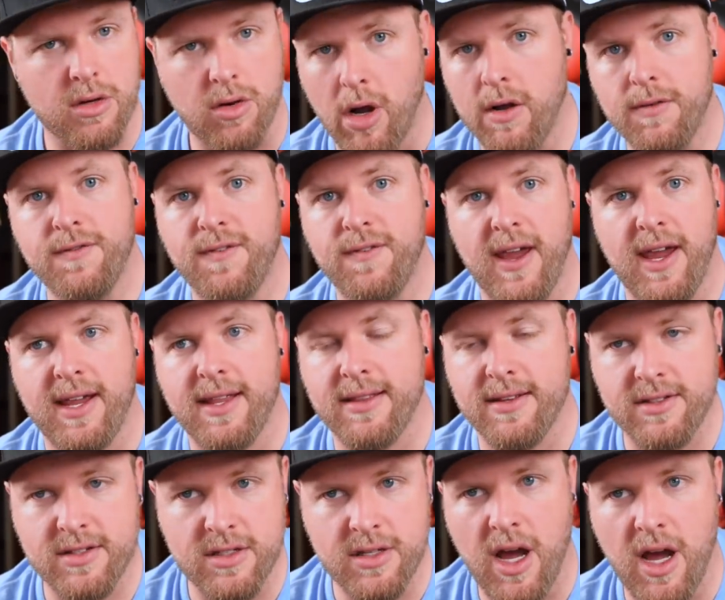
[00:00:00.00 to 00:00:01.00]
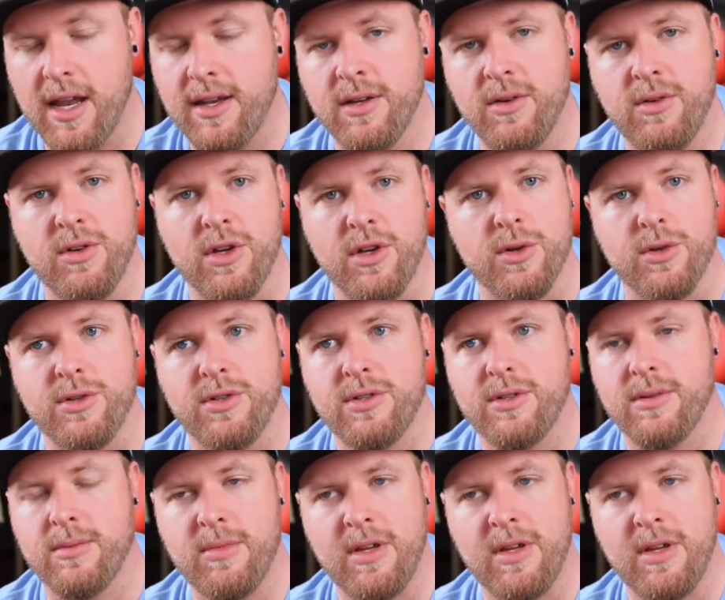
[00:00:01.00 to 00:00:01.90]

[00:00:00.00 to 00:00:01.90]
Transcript: They're all fake. That's not new news.